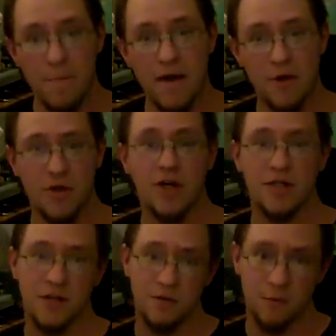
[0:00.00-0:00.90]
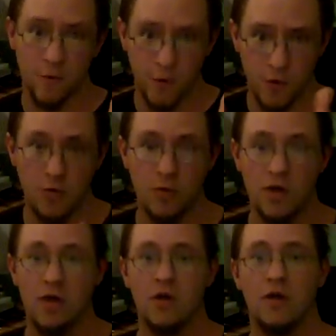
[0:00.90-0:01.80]
better content for you,
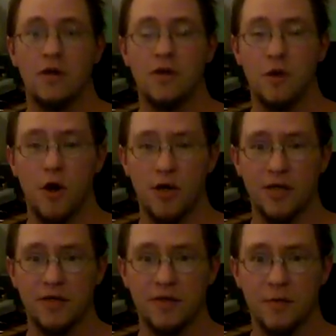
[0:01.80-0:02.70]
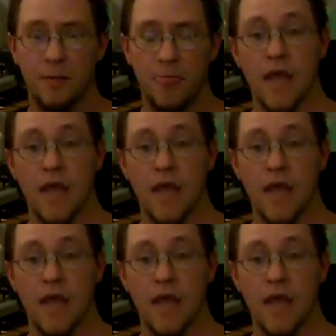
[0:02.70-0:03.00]
the audience.